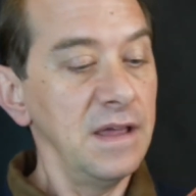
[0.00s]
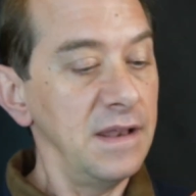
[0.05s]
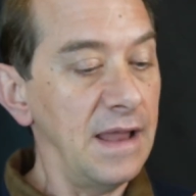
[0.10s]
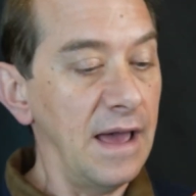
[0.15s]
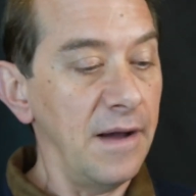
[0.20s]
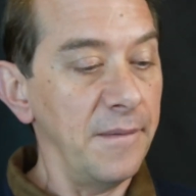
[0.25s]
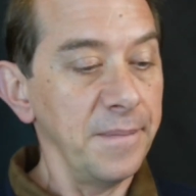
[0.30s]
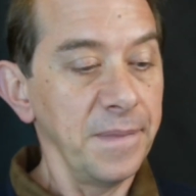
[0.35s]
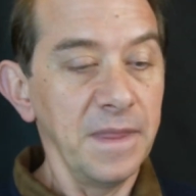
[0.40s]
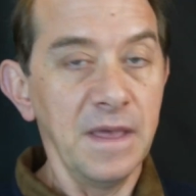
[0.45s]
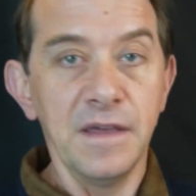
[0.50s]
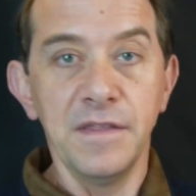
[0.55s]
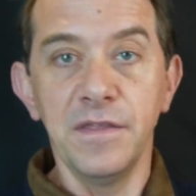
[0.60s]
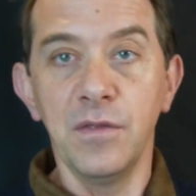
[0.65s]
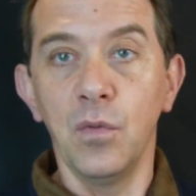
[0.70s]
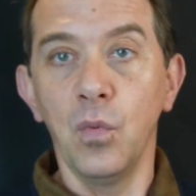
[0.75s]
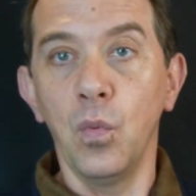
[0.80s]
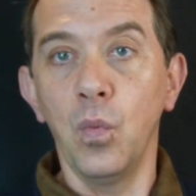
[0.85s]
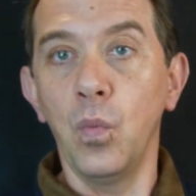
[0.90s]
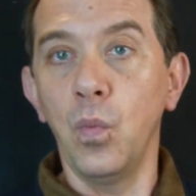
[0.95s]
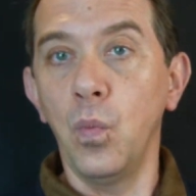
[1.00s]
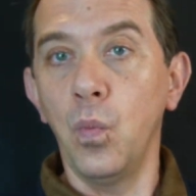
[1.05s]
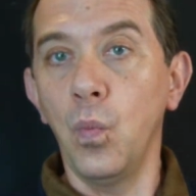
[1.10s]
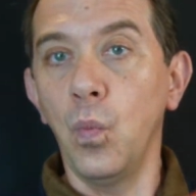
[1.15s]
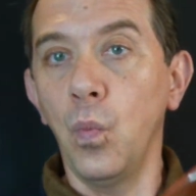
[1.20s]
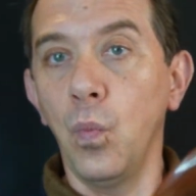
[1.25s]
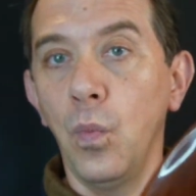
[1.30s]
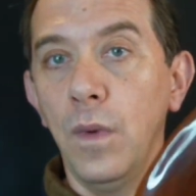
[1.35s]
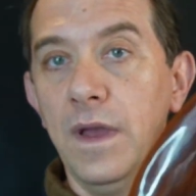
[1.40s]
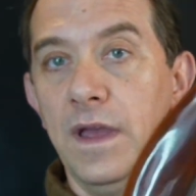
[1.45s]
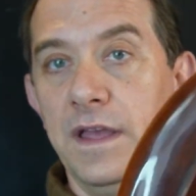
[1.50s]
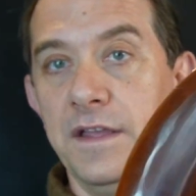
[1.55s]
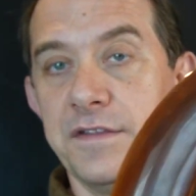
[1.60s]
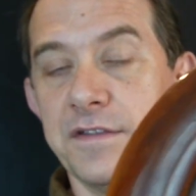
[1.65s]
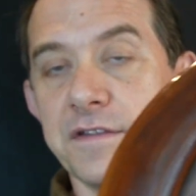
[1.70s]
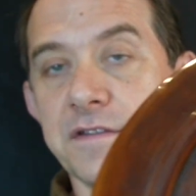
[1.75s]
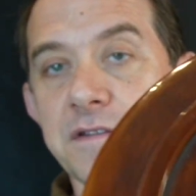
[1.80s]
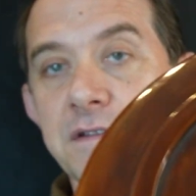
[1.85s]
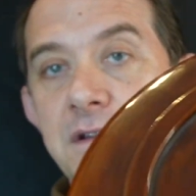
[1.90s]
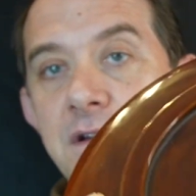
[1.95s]
Now,
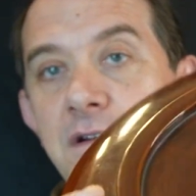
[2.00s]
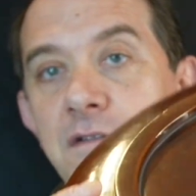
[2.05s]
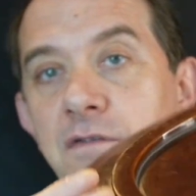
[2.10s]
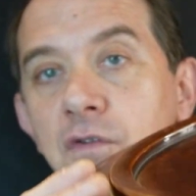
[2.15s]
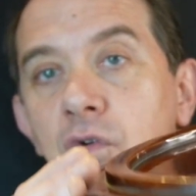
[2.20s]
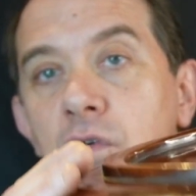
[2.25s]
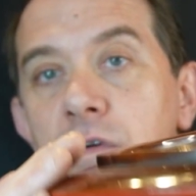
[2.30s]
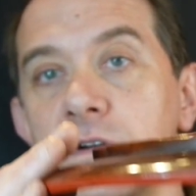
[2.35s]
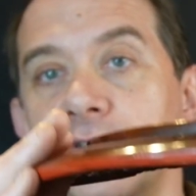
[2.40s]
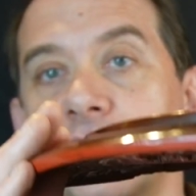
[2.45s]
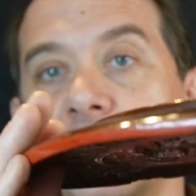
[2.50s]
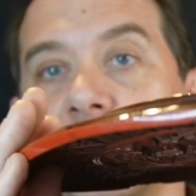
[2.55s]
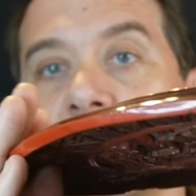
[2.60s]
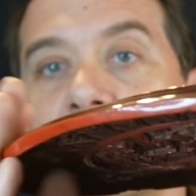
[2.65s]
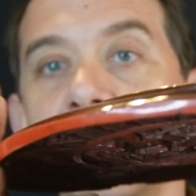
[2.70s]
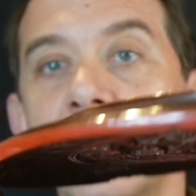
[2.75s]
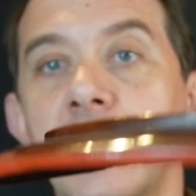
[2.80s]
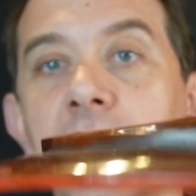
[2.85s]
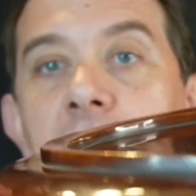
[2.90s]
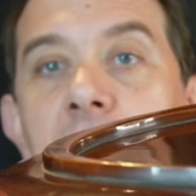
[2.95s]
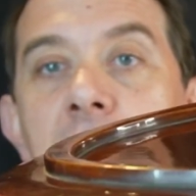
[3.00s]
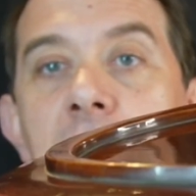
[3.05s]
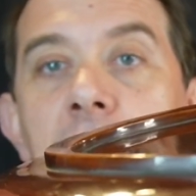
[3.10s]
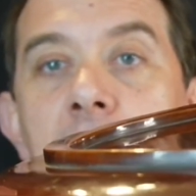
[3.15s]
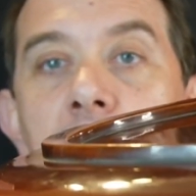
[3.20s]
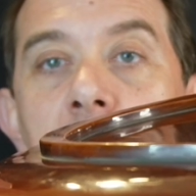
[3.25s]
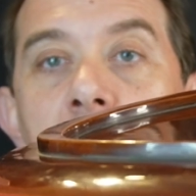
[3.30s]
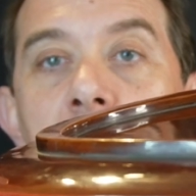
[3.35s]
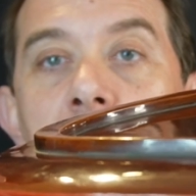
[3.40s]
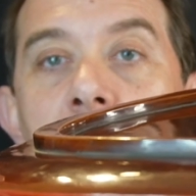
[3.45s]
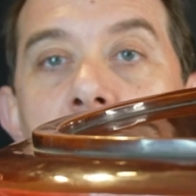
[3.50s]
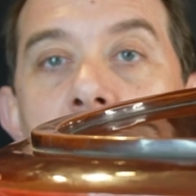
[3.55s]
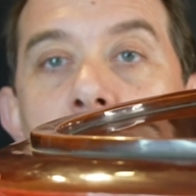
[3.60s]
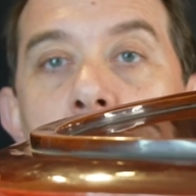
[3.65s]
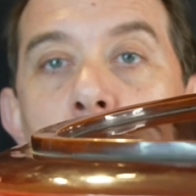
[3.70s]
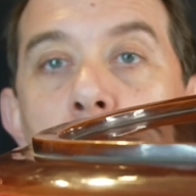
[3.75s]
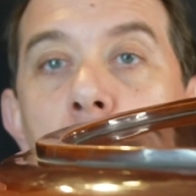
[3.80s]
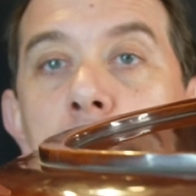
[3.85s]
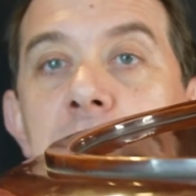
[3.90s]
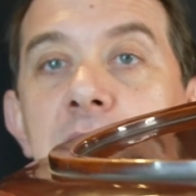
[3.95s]
it's, of course,
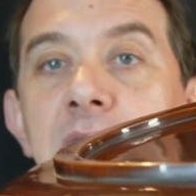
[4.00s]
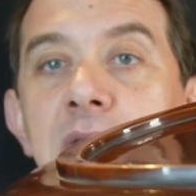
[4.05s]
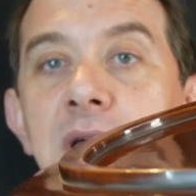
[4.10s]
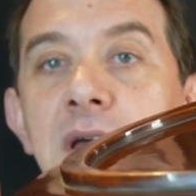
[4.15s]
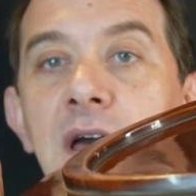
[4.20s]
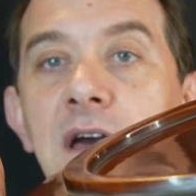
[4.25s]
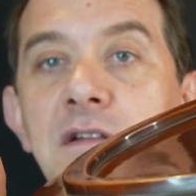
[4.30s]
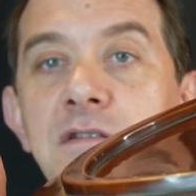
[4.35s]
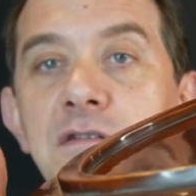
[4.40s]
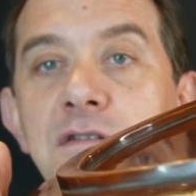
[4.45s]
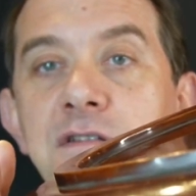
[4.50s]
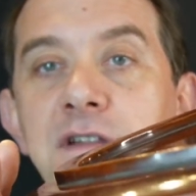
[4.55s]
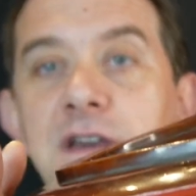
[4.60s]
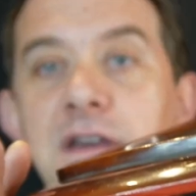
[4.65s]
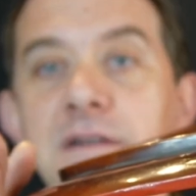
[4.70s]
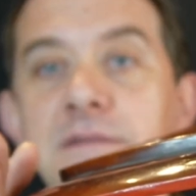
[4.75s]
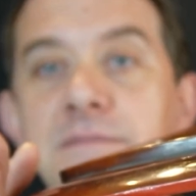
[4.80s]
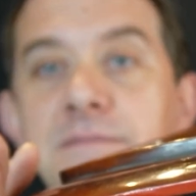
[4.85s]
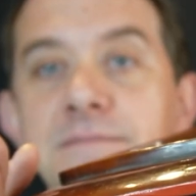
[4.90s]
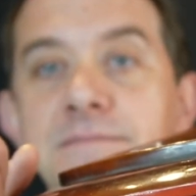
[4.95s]
warped, as you see,